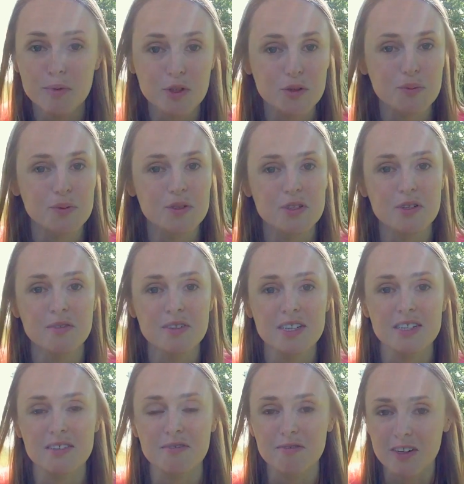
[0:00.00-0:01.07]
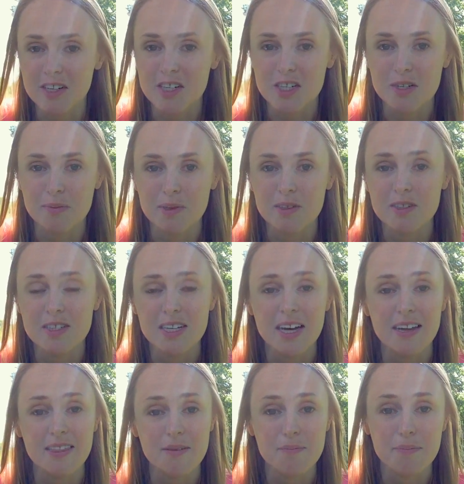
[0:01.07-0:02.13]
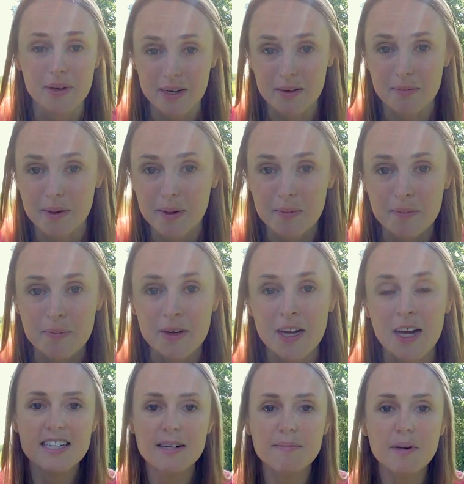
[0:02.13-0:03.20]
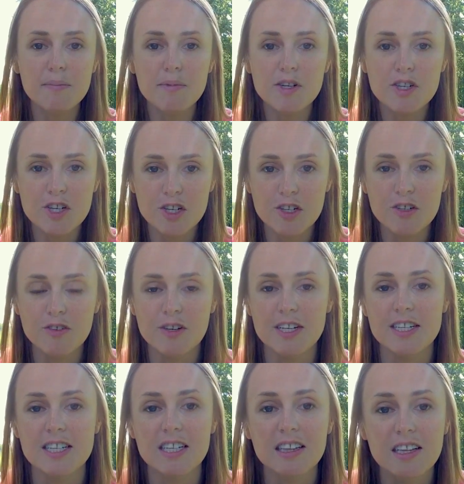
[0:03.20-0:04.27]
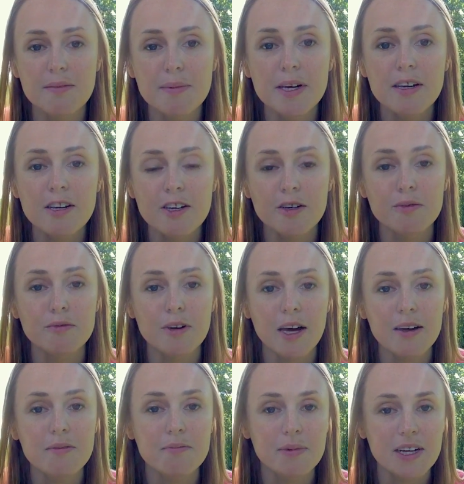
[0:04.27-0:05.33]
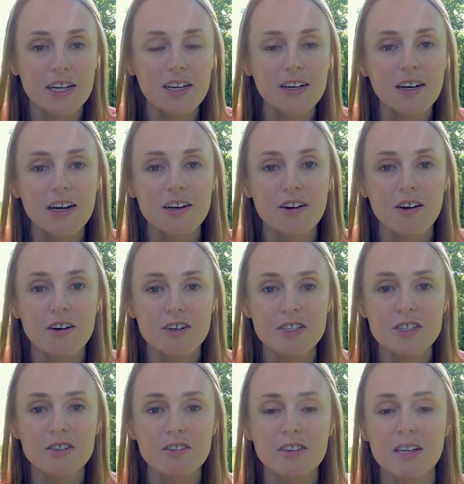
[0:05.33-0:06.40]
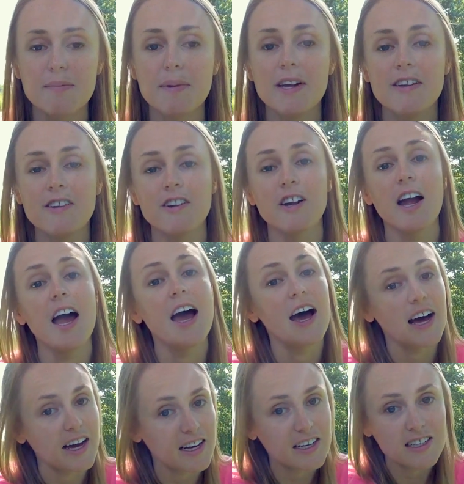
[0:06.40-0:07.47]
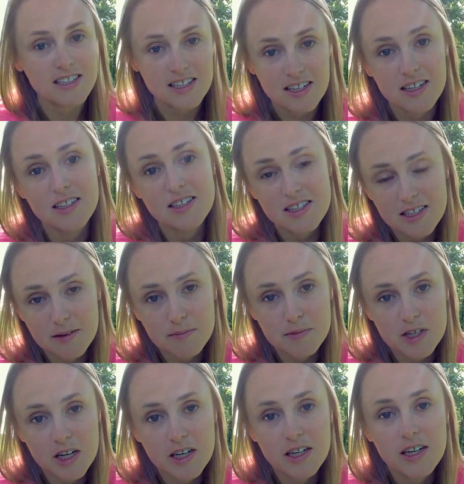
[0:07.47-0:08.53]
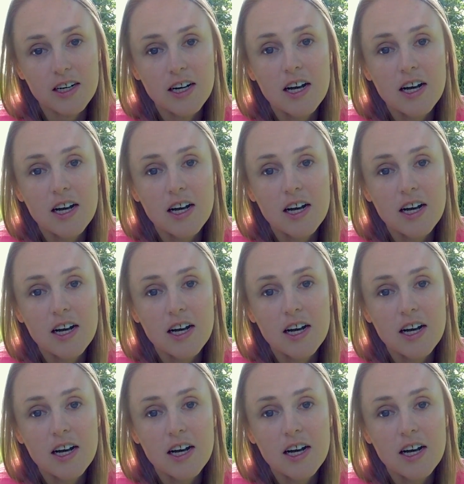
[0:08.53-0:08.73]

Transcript: multiple servings of vegetables at the minimum. Tip number 2 is to limit your red meat and also limit your eggs consumption.